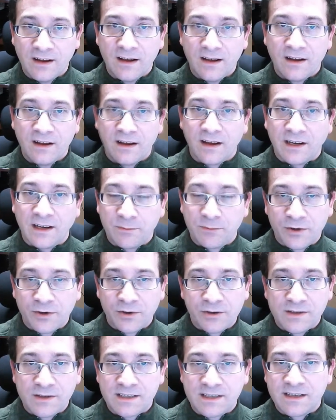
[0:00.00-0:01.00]
And it
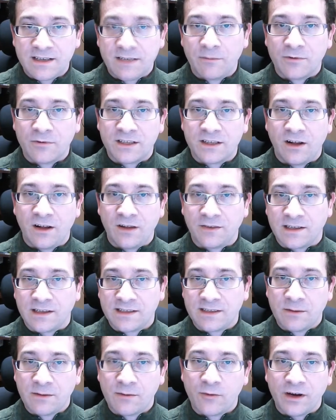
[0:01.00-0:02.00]
produces some result that's
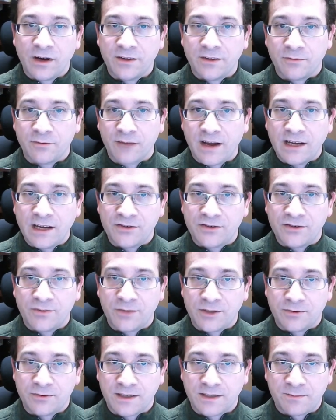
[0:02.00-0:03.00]
somewhere in the range of
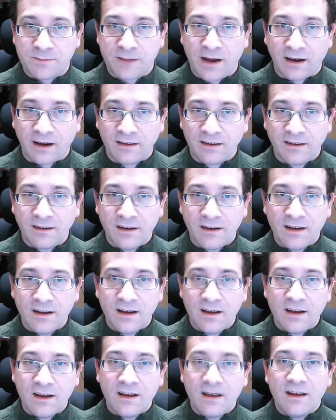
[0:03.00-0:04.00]
what you expect.
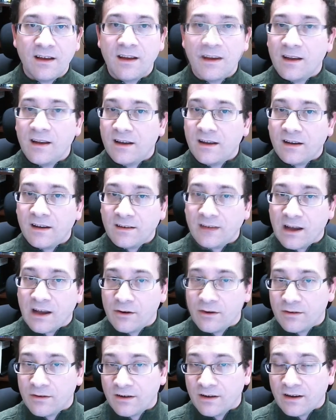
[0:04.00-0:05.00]

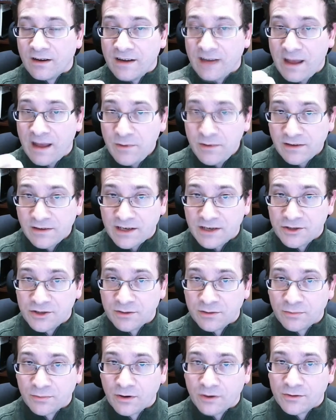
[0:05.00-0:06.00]
Now, an emulation
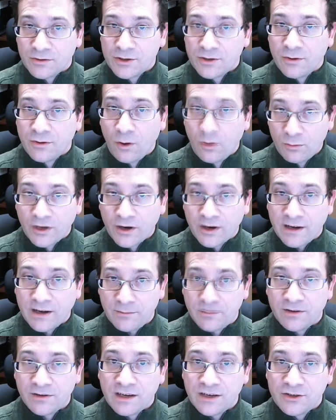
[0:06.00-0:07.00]
approach, whole brain
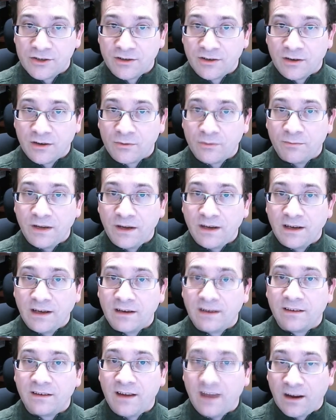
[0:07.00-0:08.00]
emulation, it would
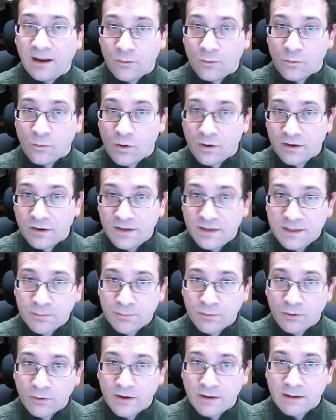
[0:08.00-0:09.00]
be take one of these
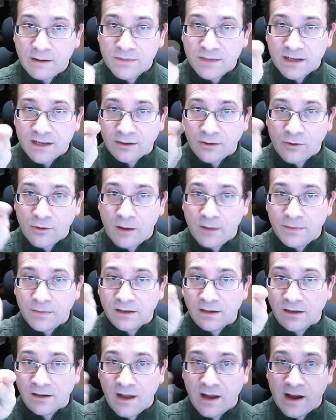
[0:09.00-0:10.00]
programs and copy
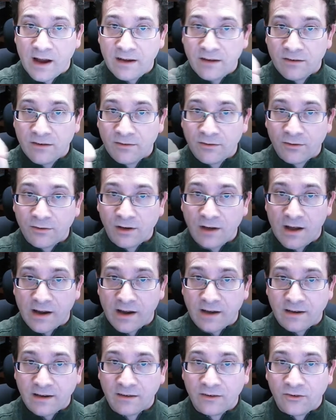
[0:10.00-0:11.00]
it line for
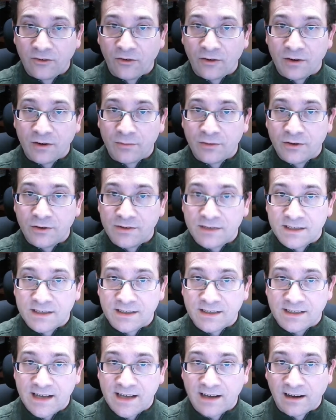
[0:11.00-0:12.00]
line so that it produces
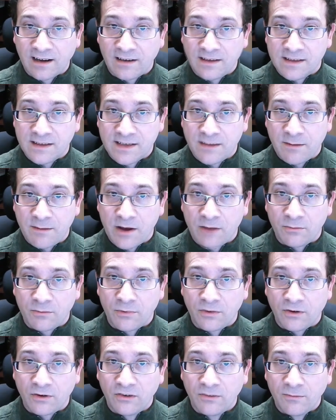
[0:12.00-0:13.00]
exactly the same output.